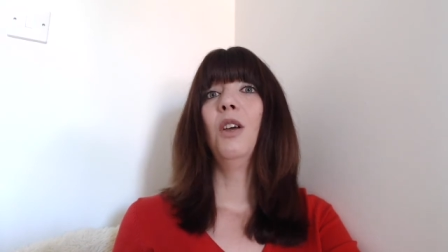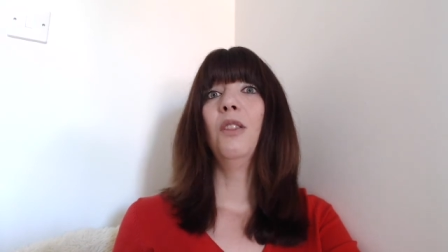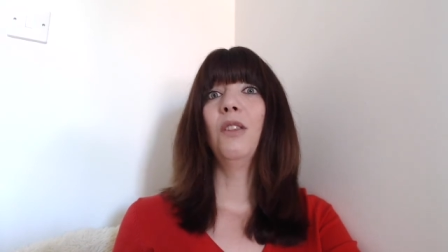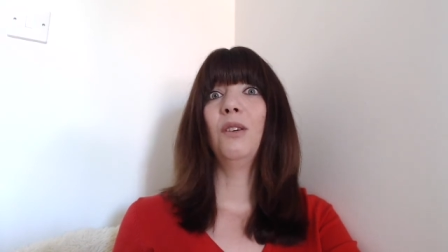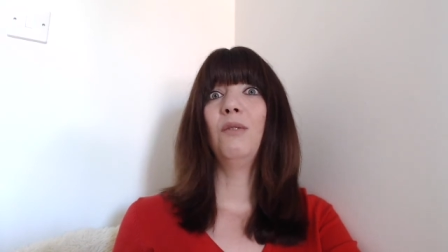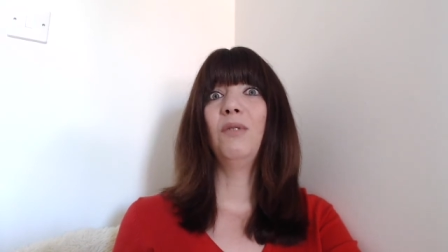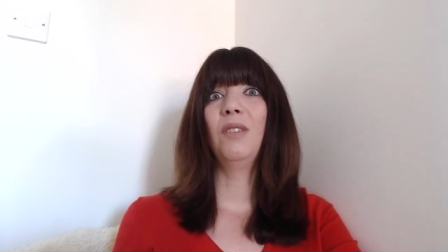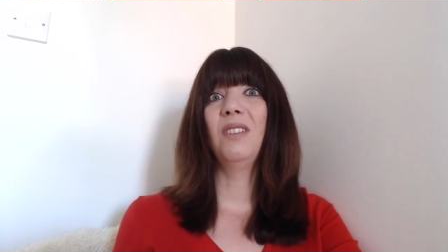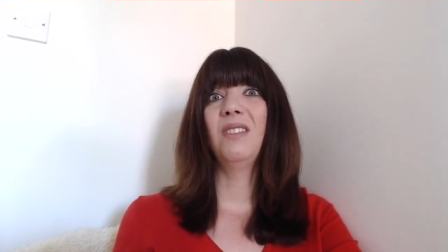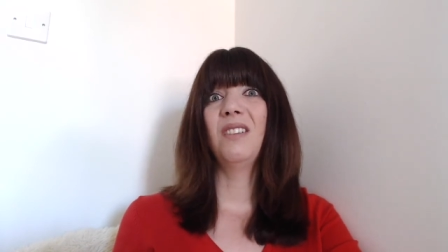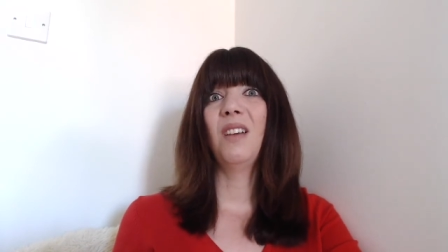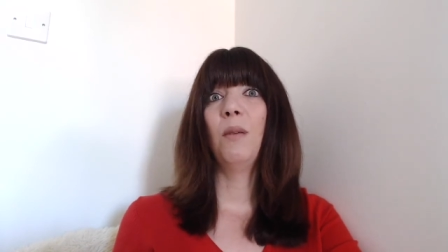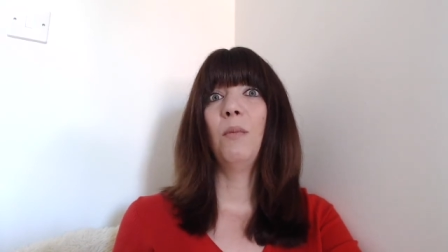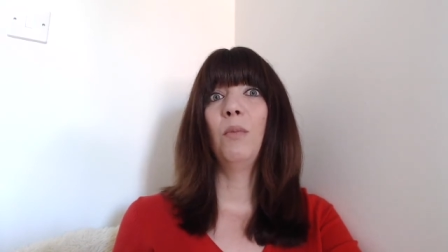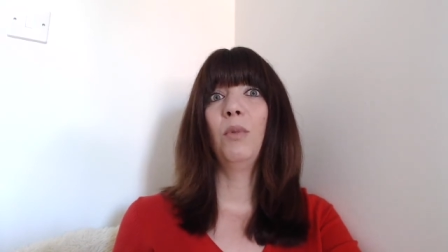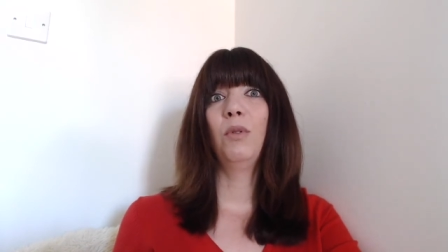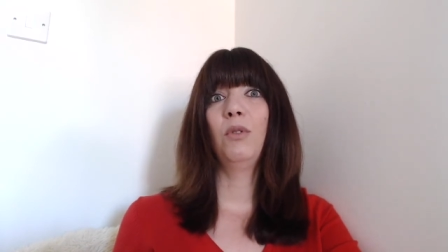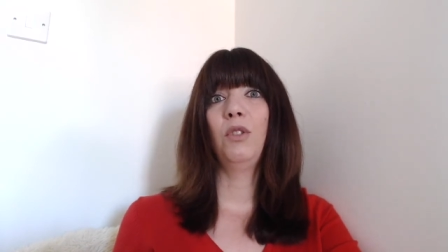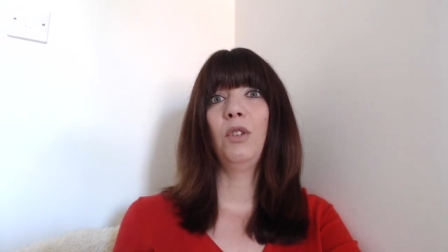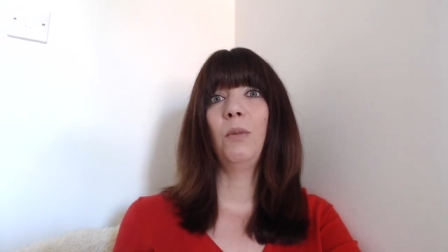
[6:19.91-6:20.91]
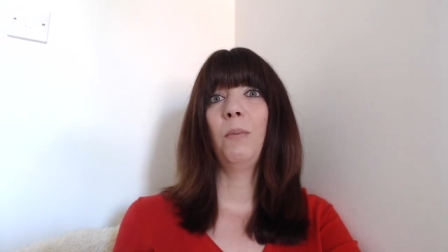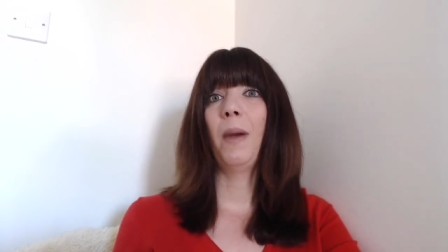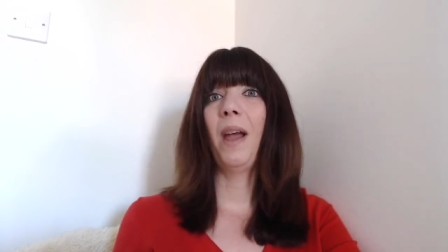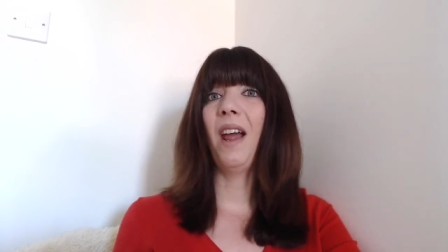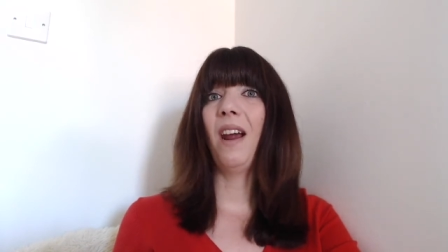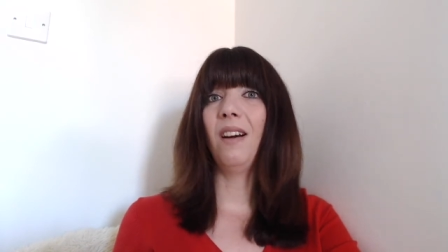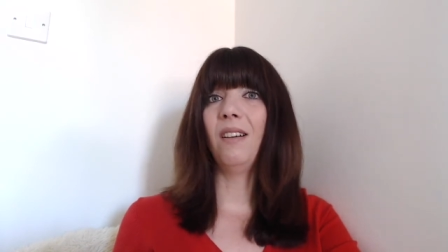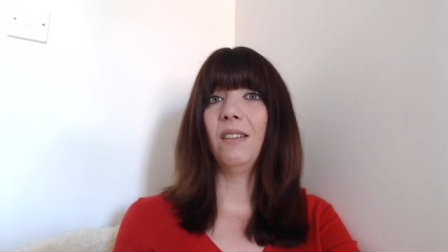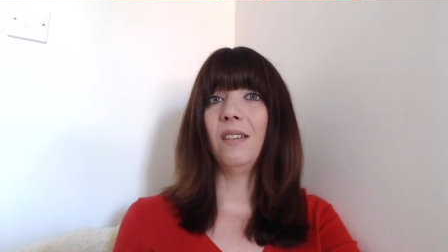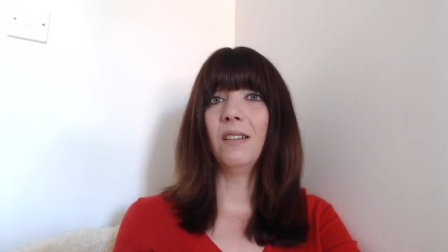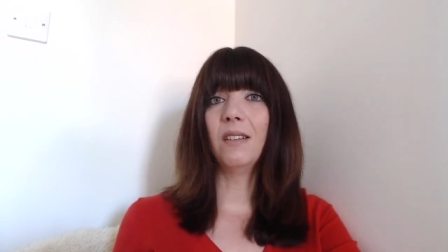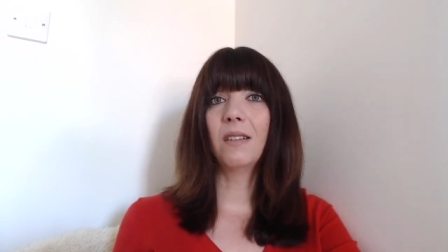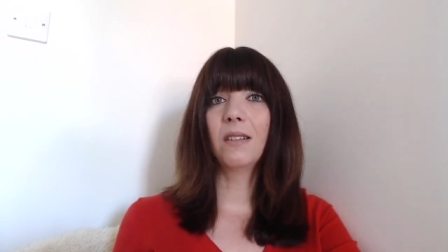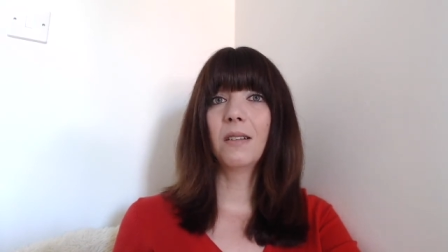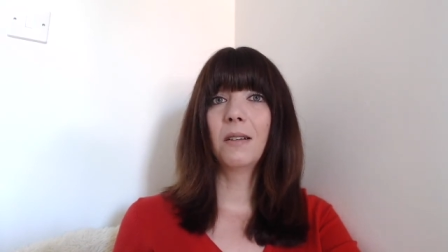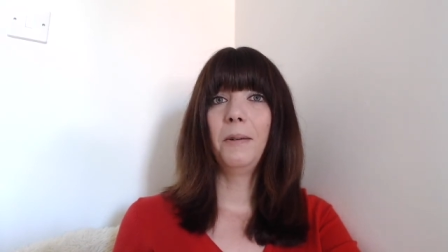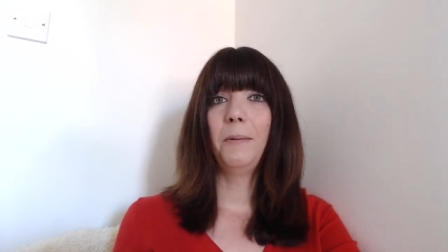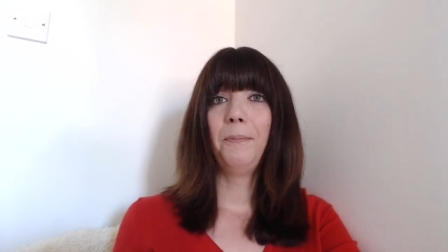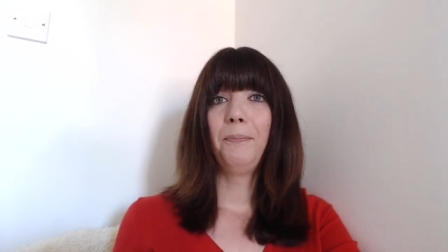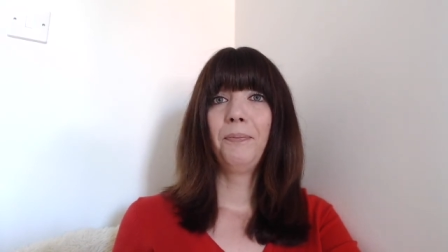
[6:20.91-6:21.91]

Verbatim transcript: that resembles your parents.